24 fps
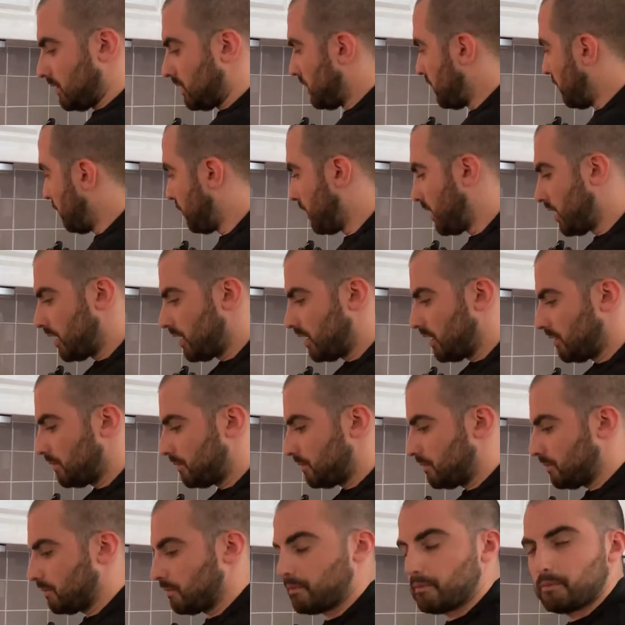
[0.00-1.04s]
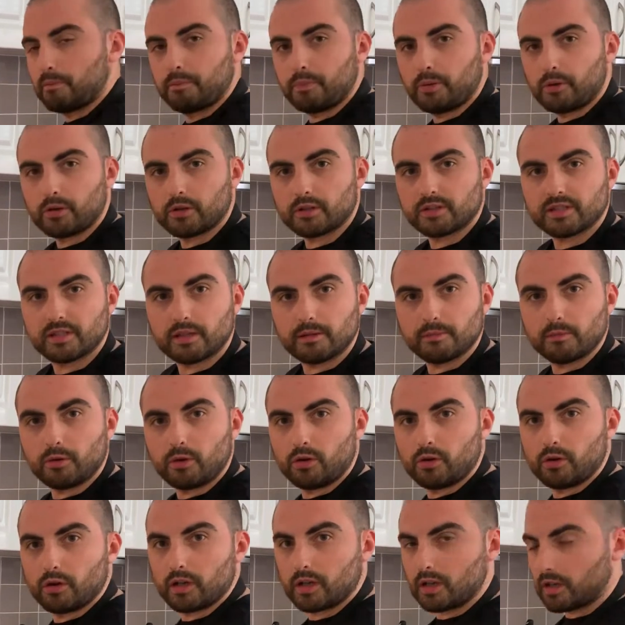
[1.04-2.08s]
We pour some
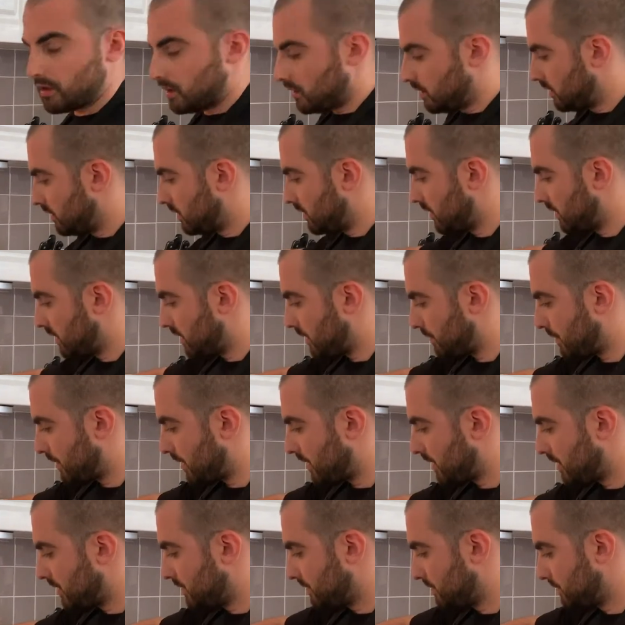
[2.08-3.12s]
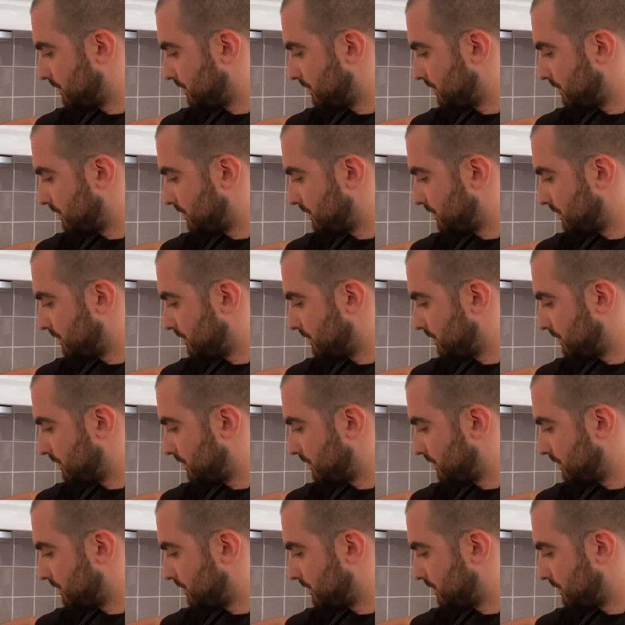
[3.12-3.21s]
oil in the pan,